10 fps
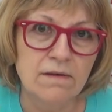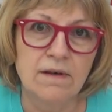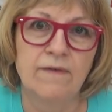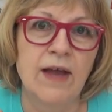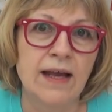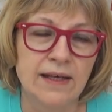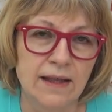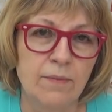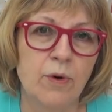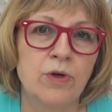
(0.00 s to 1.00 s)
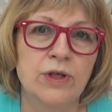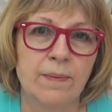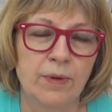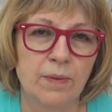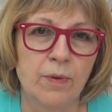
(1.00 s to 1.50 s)
If you haven't done the borders
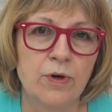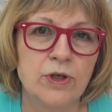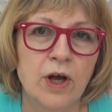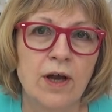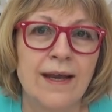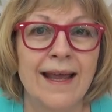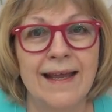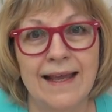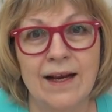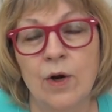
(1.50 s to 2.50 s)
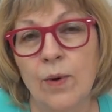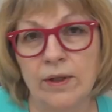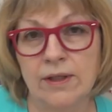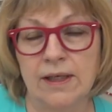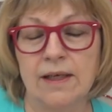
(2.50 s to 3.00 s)
yet, put the borders on and get it
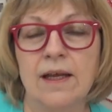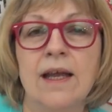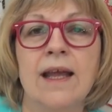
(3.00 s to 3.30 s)
quilted.